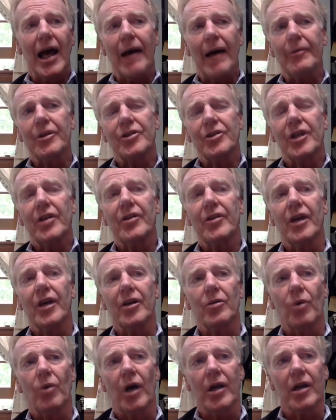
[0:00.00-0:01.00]
I would say the
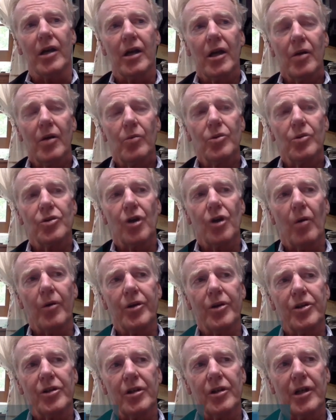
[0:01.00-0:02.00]
other one was
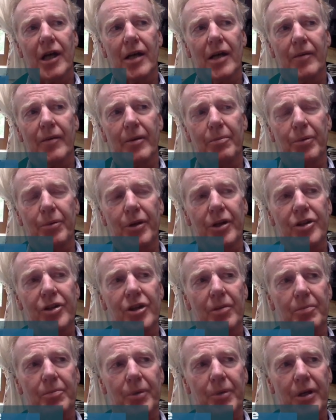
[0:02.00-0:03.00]
always kind of
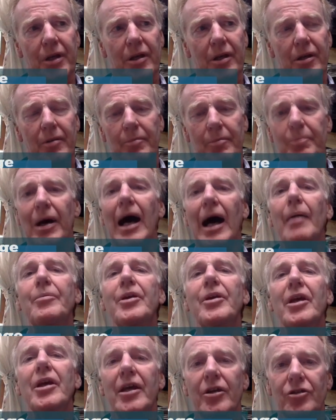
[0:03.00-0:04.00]
implicit, but Bob
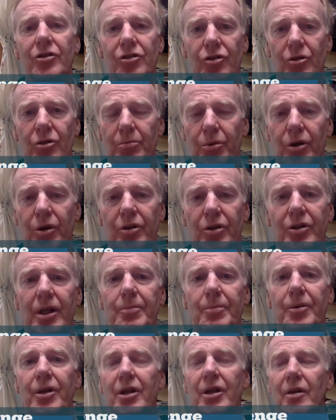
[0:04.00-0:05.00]
Kegan's new book,
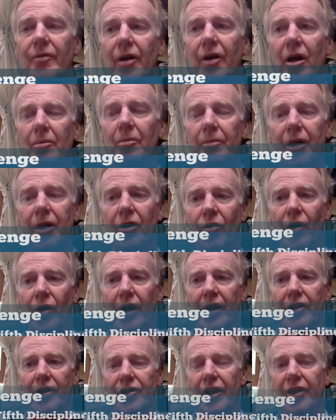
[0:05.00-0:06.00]
Deeply Developmental
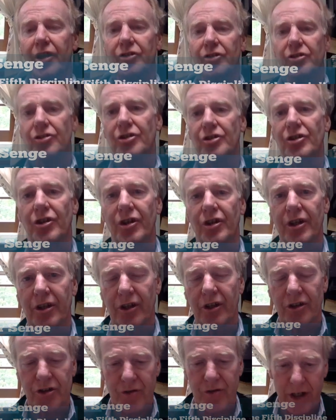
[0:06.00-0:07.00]
Organizations, is a good
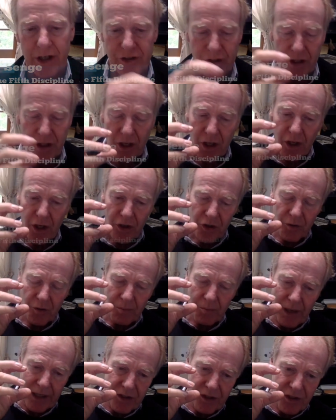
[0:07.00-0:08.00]
illustration. You
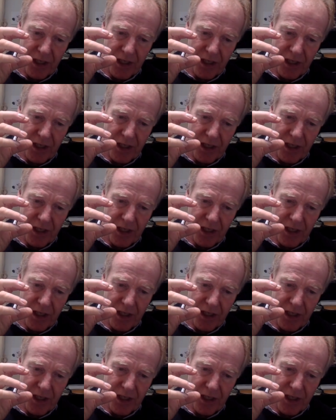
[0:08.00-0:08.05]
might